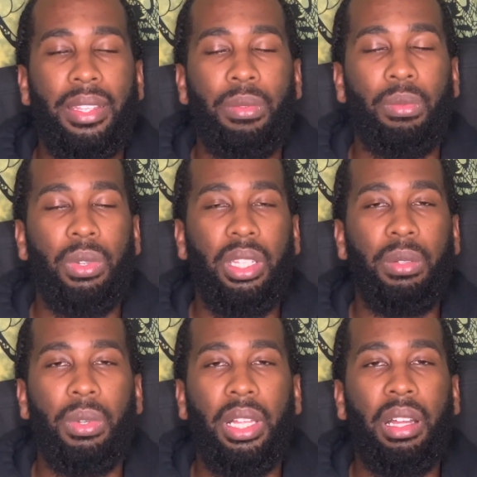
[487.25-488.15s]
It really
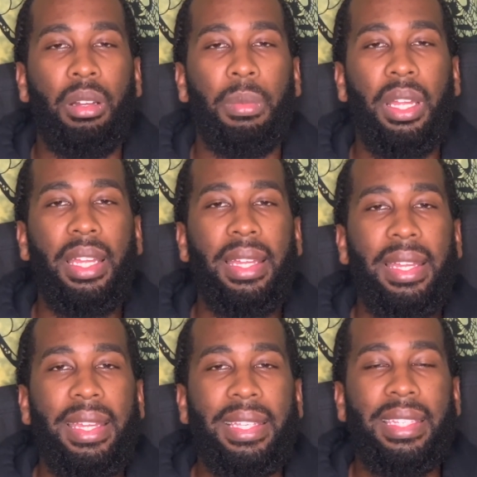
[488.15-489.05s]
will help
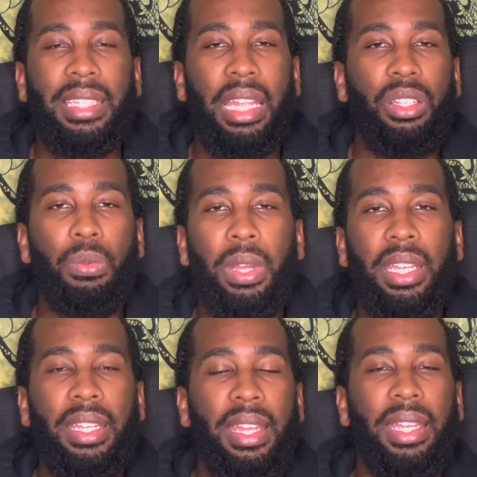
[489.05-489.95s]

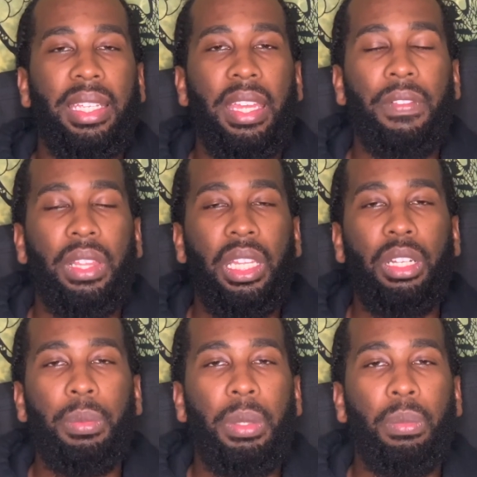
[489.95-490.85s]
accentuate, give a little
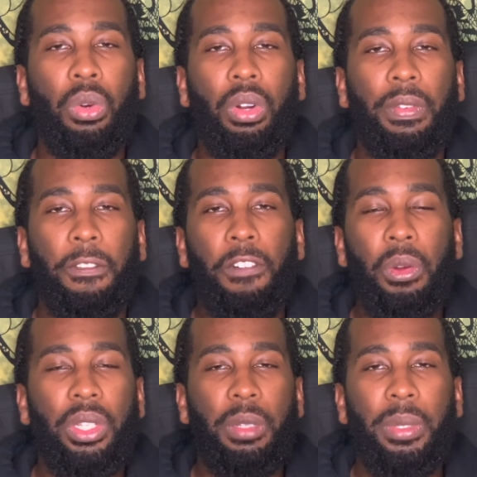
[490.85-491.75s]
bit more of a
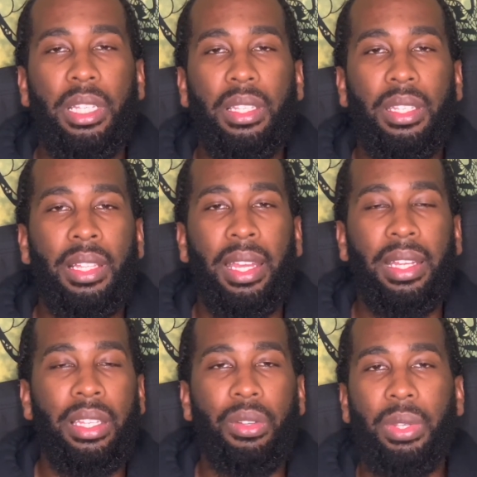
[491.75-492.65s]
focus piece. Like,
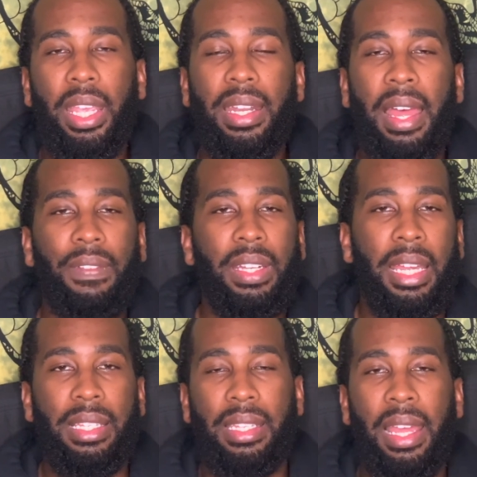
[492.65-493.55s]
it's okay to have a
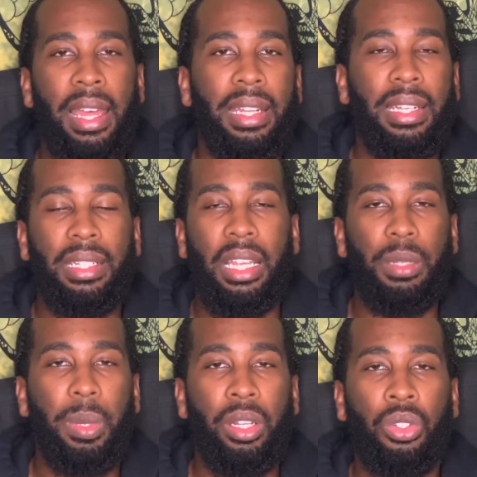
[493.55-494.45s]
nice hat and a nice
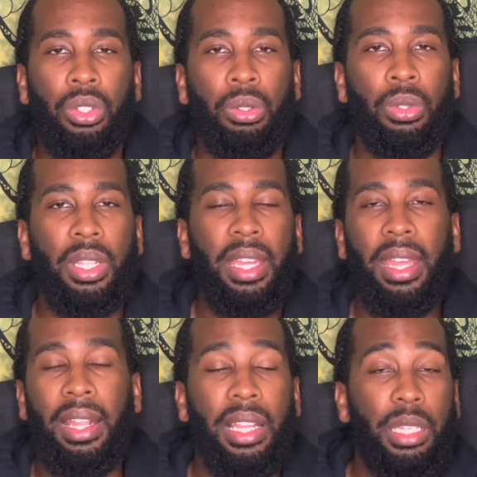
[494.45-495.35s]
pair of shoes.
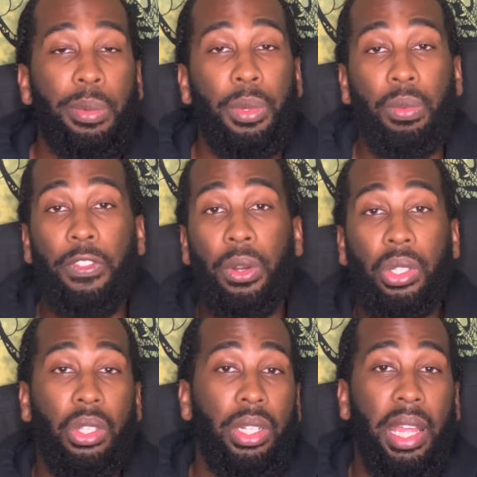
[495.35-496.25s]
It lets people
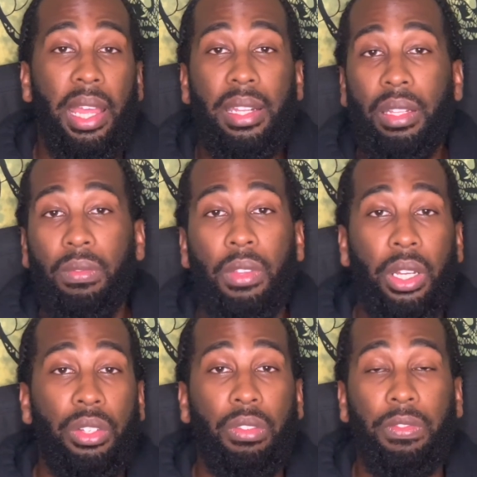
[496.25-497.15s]
focus on your head and look
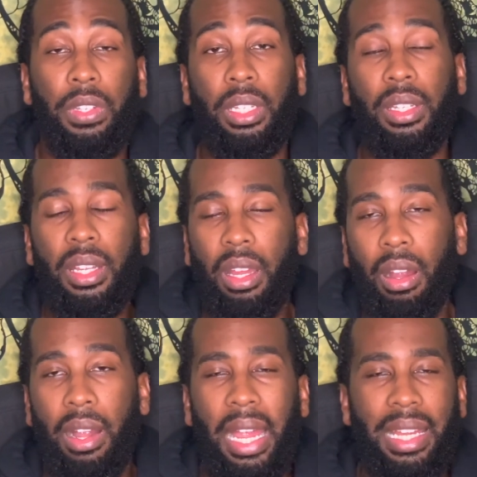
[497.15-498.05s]
at your feet. All
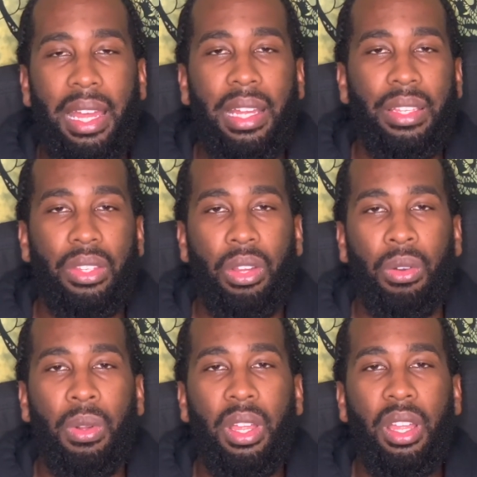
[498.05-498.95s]
right, guys,
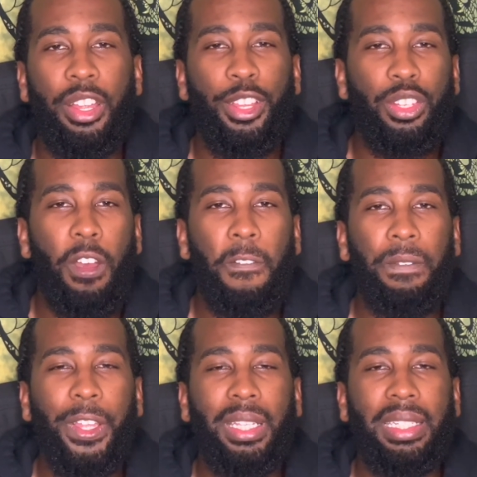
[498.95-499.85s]
so don't
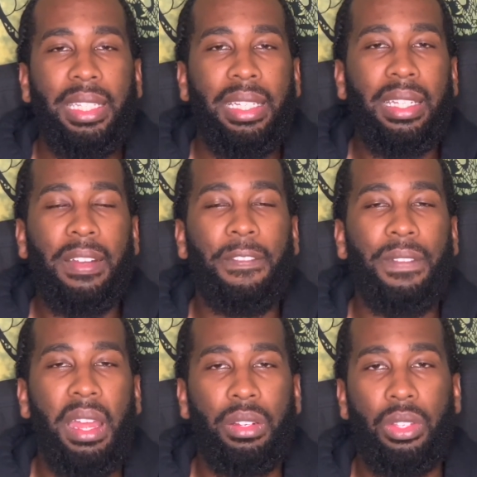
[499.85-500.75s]
feel the need to
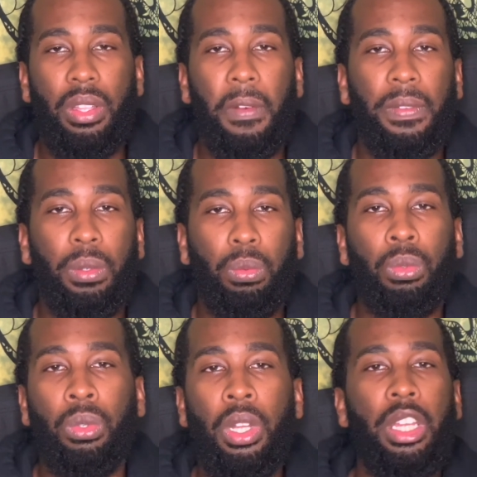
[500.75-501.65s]
confine yourself in the
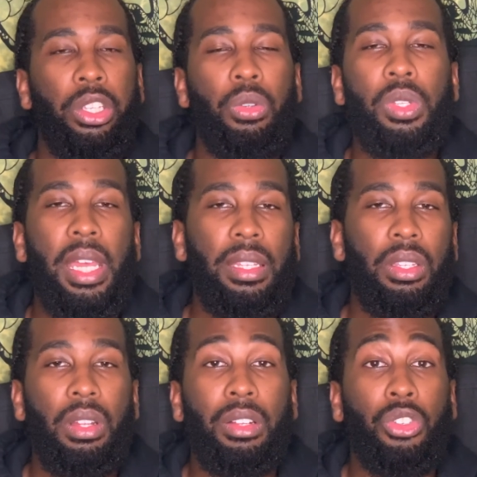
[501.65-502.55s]
rule. Use that to
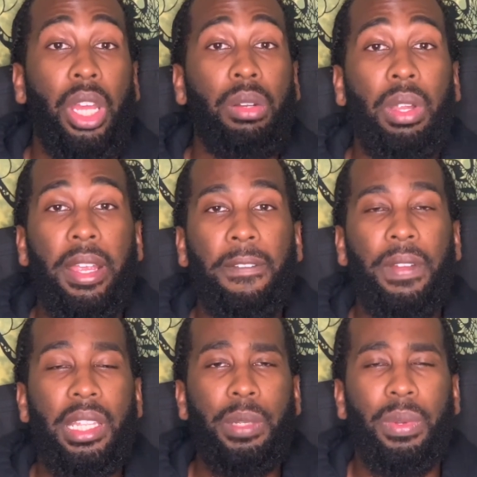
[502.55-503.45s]
start generating
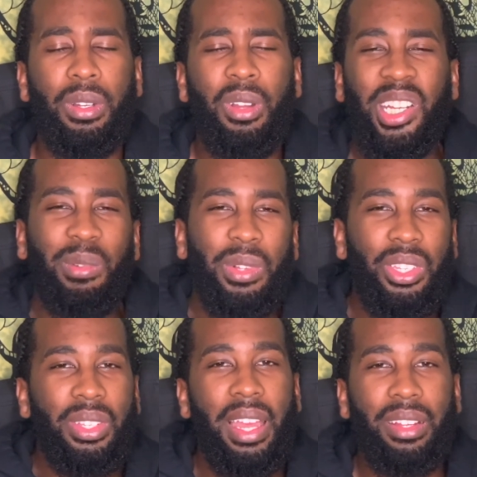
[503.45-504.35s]
fits, but once
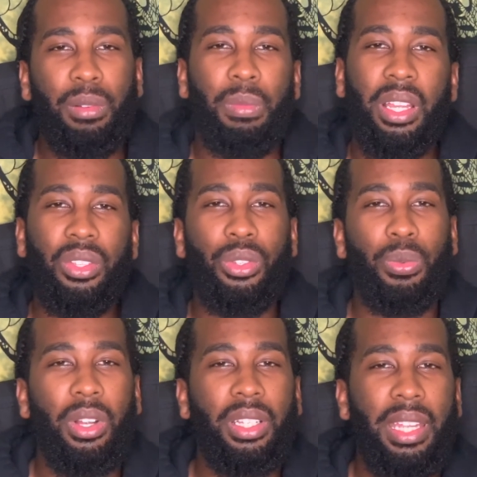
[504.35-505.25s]
you got your muscles
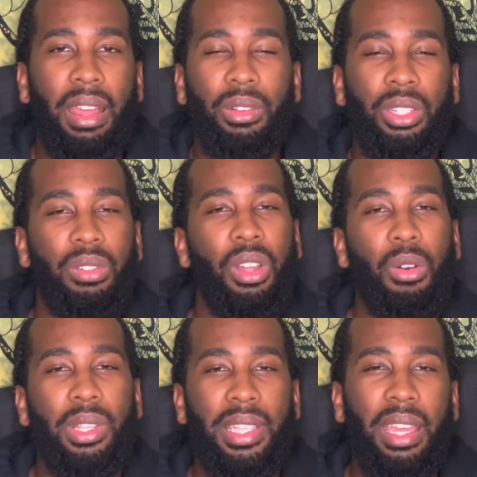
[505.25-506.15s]
worked out, you know
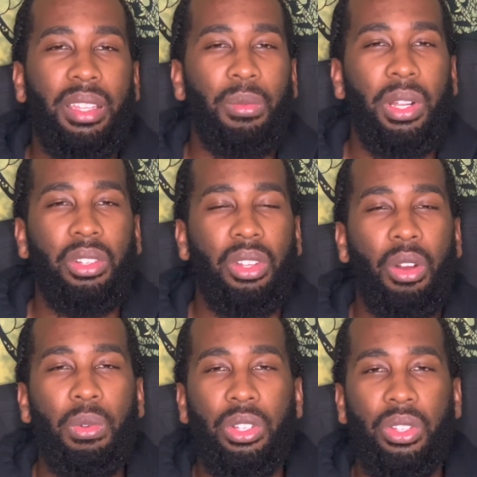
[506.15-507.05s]
exactly where to go
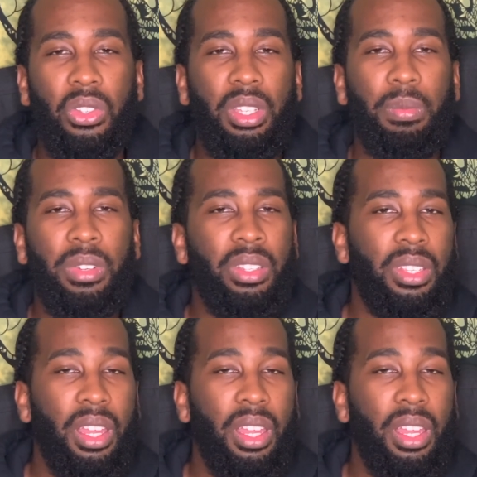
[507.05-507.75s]
with your Zebras.